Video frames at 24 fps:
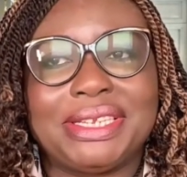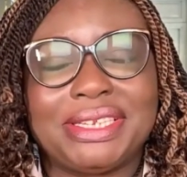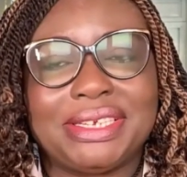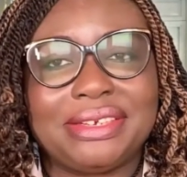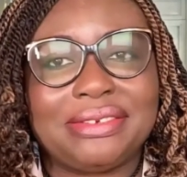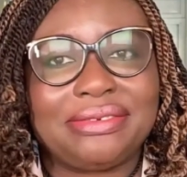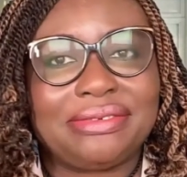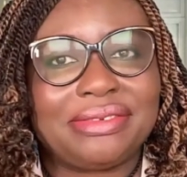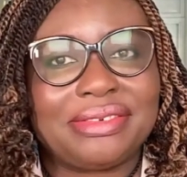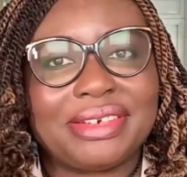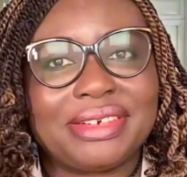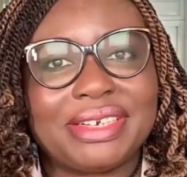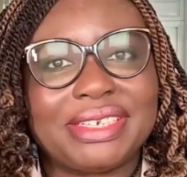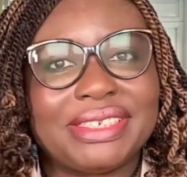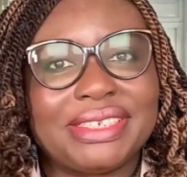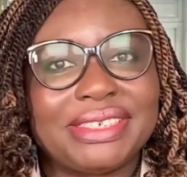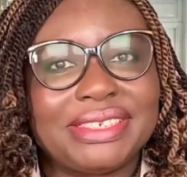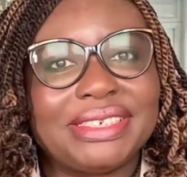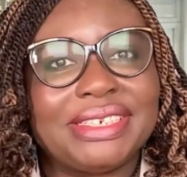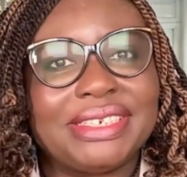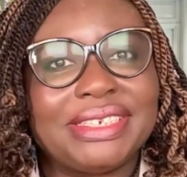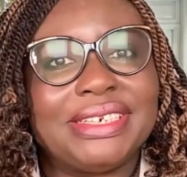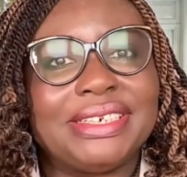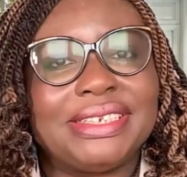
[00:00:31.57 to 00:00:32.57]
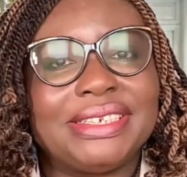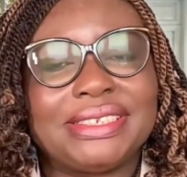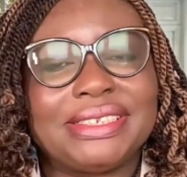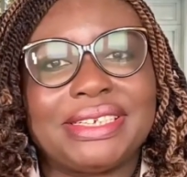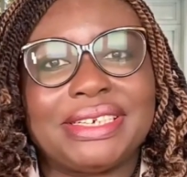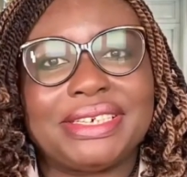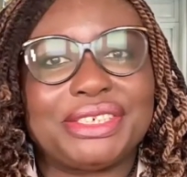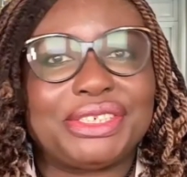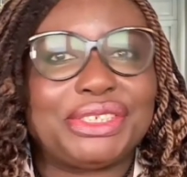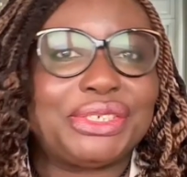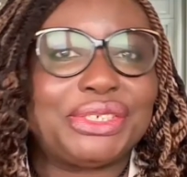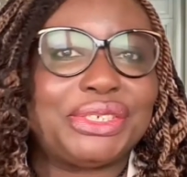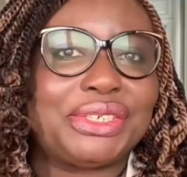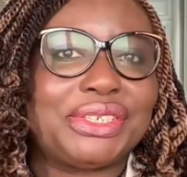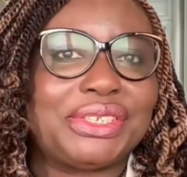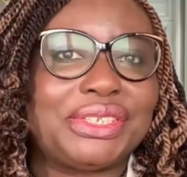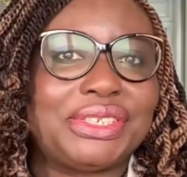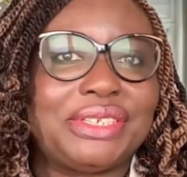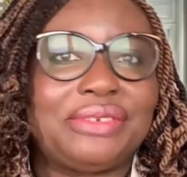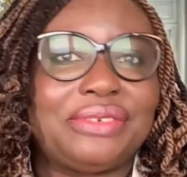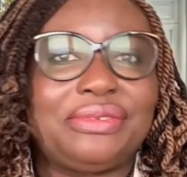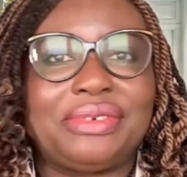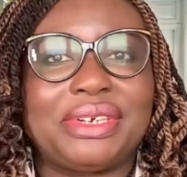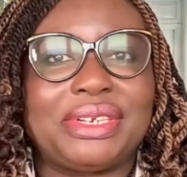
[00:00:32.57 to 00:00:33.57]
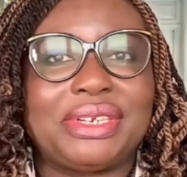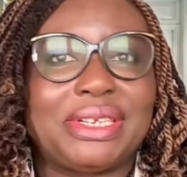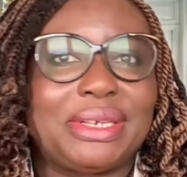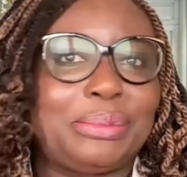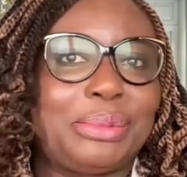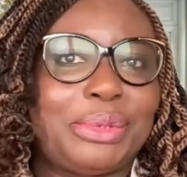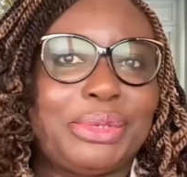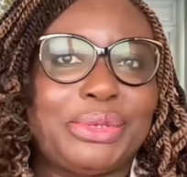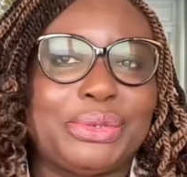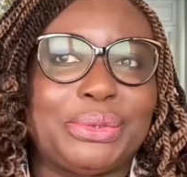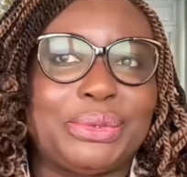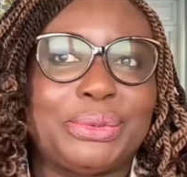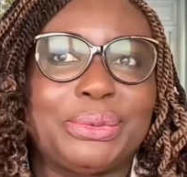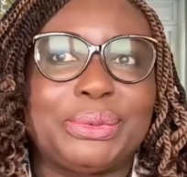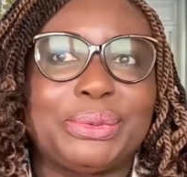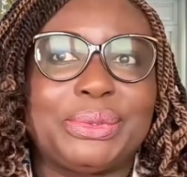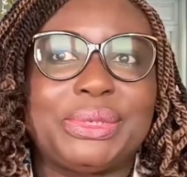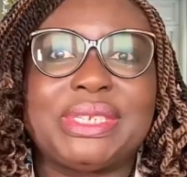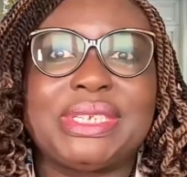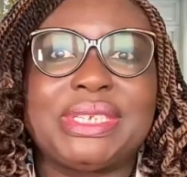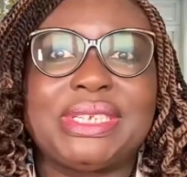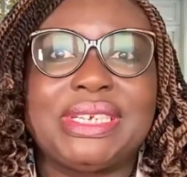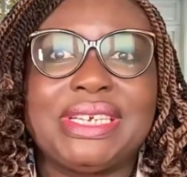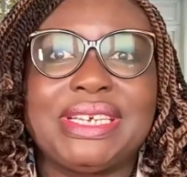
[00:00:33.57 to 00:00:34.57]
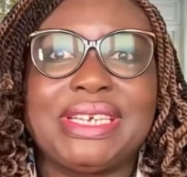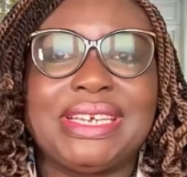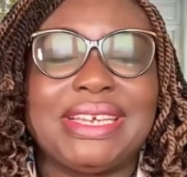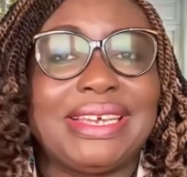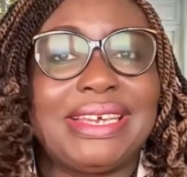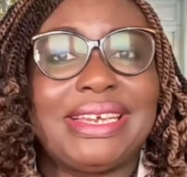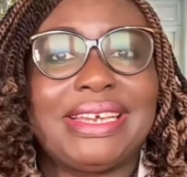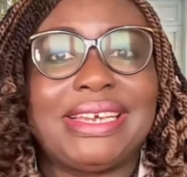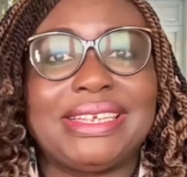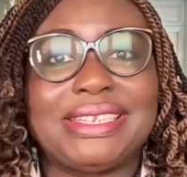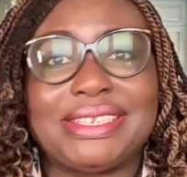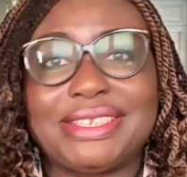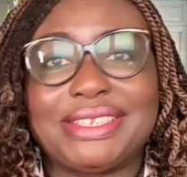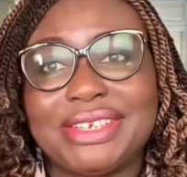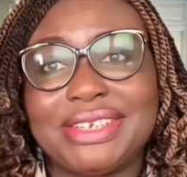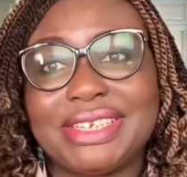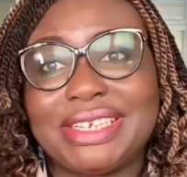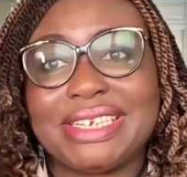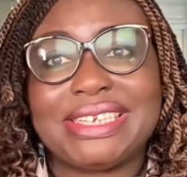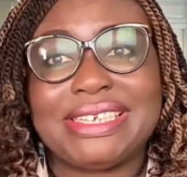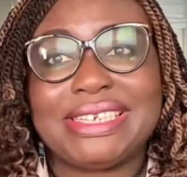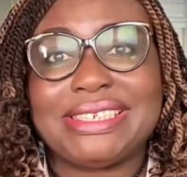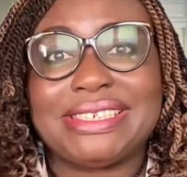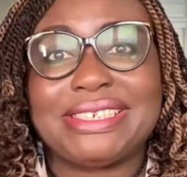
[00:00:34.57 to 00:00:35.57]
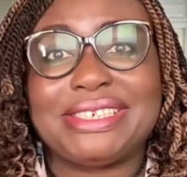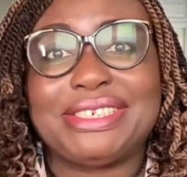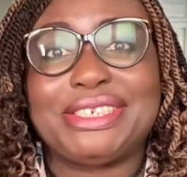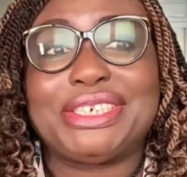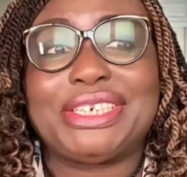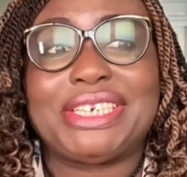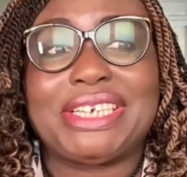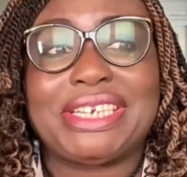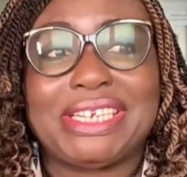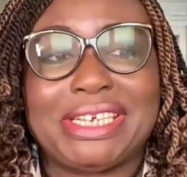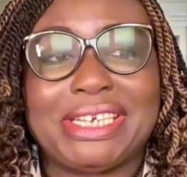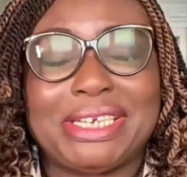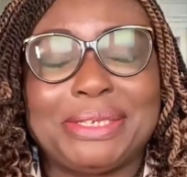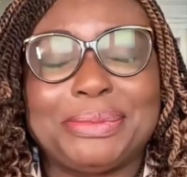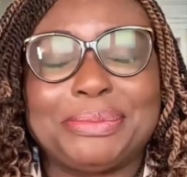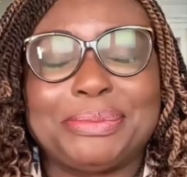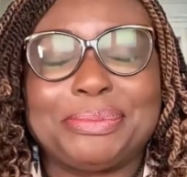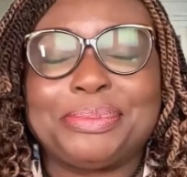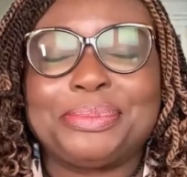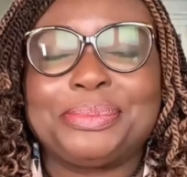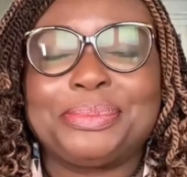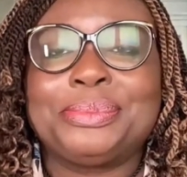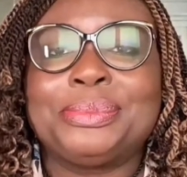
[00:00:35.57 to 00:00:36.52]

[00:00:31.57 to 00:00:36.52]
different sessions, different episodes. It's not an easy journey.